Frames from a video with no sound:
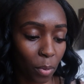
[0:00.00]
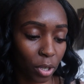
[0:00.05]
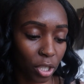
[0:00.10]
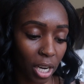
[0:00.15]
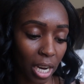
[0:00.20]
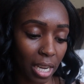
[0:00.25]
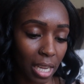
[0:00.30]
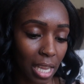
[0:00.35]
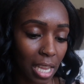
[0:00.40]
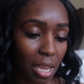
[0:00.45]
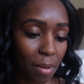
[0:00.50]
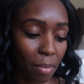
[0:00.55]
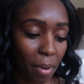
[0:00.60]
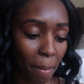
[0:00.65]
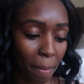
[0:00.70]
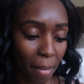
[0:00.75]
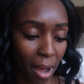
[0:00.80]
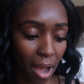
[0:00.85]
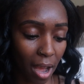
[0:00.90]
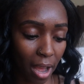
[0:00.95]
which I
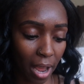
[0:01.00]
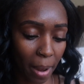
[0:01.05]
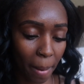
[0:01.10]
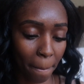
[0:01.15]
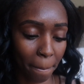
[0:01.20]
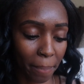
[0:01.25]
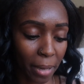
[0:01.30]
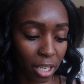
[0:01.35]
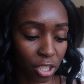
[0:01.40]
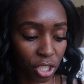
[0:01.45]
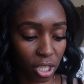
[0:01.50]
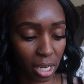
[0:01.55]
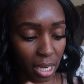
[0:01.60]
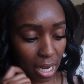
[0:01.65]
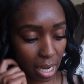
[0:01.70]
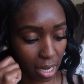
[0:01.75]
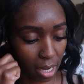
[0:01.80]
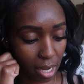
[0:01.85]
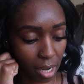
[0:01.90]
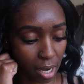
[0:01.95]
keep my budget
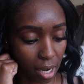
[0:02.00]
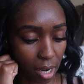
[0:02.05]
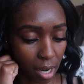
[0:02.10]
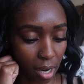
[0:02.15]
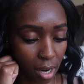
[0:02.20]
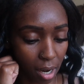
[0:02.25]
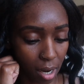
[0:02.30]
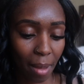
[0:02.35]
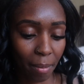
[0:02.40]
in here.